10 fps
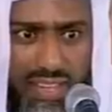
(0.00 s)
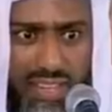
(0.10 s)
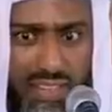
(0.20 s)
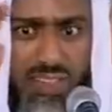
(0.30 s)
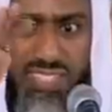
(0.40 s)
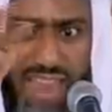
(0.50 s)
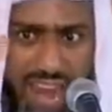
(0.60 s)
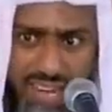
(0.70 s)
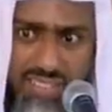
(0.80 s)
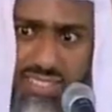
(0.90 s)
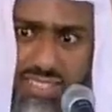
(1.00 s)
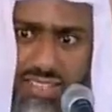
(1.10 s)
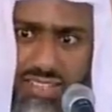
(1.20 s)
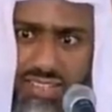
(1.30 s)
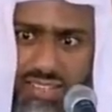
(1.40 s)
The sayings,
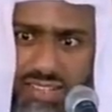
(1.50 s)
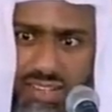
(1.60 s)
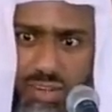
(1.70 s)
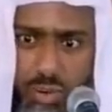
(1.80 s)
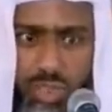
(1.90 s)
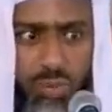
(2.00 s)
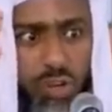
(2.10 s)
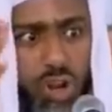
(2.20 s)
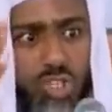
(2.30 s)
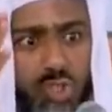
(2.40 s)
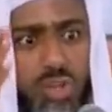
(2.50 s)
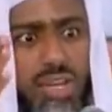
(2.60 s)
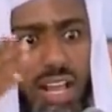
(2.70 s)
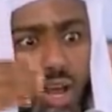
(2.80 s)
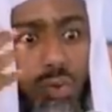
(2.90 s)
which we call
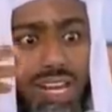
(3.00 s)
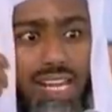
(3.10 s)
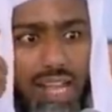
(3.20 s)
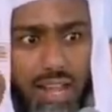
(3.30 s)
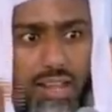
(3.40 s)
Sunnah Qawliya,